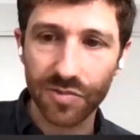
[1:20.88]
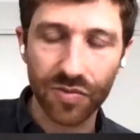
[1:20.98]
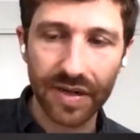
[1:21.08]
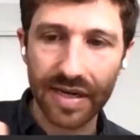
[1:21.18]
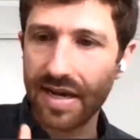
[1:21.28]

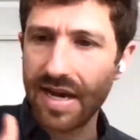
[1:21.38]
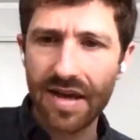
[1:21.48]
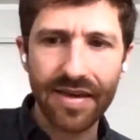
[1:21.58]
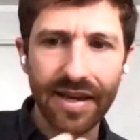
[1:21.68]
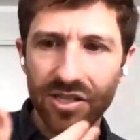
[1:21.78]
between i
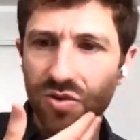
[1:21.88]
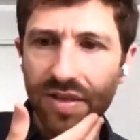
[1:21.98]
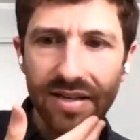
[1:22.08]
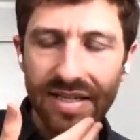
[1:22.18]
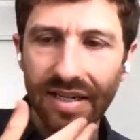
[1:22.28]
think it's
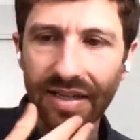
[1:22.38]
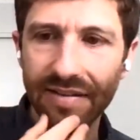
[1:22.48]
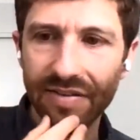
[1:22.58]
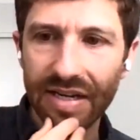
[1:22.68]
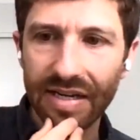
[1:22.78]

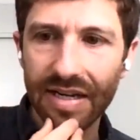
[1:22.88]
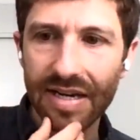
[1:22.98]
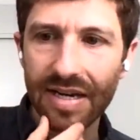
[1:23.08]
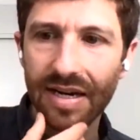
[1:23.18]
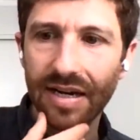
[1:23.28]
2011 and
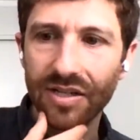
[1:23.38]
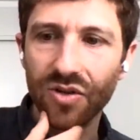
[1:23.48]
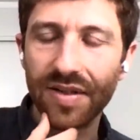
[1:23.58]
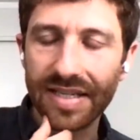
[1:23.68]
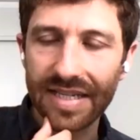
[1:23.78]
uh,
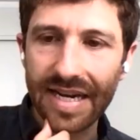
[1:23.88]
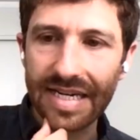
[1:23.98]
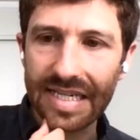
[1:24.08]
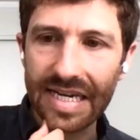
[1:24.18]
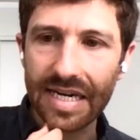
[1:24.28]

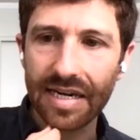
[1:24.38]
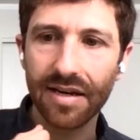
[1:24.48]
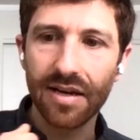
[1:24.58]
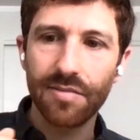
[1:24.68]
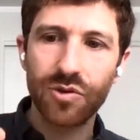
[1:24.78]
2018
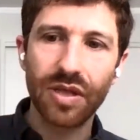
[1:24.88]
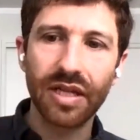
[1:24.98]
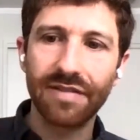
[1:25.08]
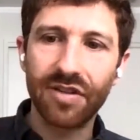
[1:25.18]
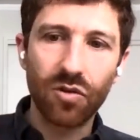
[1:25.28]
between the
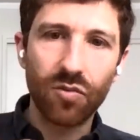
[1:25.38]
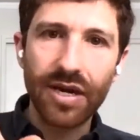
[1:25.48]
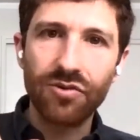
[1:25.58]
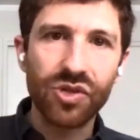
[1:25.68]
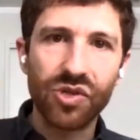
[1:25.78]
left and the right
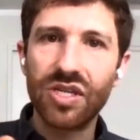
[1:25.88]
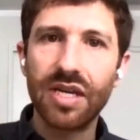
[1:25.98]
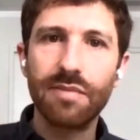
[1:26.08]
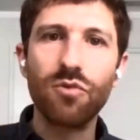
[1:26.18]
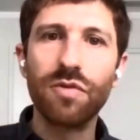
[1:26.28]
you just see
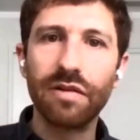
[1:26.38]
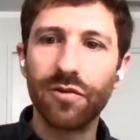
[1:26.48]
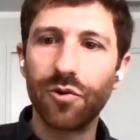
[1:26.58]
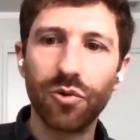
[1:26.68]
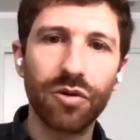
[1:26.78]
it moving
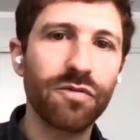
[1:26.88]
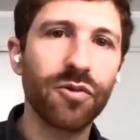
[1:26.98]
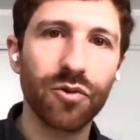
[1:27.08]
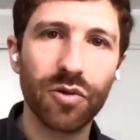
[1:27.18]
further and further